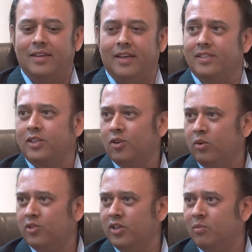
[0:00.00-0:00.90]
as I
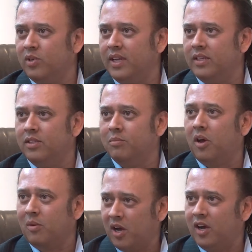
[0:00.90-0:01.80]
told you, I'm related to
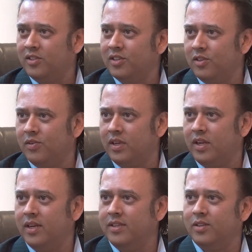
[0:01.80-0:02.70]
Paramahansa
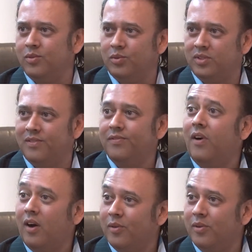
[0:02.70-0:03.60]
Yogananda, who's the
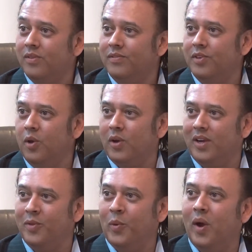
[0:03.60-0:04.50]
father of yoga
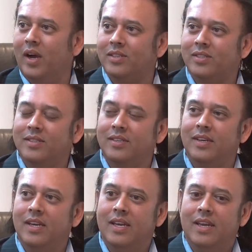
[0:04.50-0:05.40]
in the West.
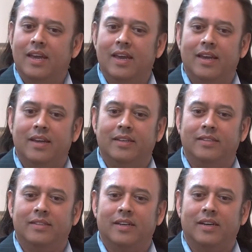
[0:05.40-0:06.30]

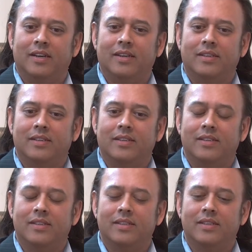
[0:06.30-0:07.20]
And, uh,
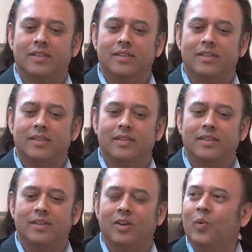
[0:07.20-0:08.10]

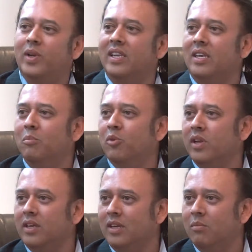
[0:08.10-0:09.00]
you know, what did he
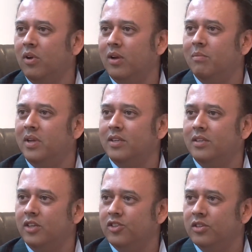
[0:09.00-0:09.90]
bring? He brought
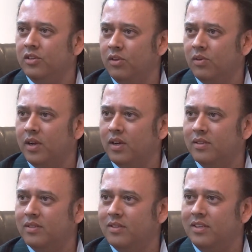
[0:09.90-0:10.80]
meditation and yoga,
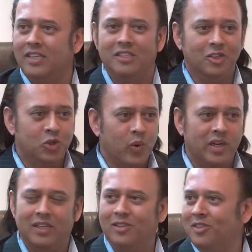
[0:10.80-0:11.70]

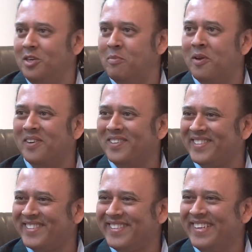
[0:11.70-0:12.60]
1920, into the
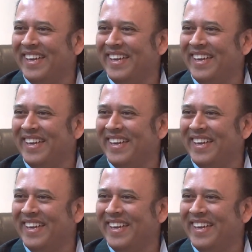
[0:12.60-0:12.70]
Americas.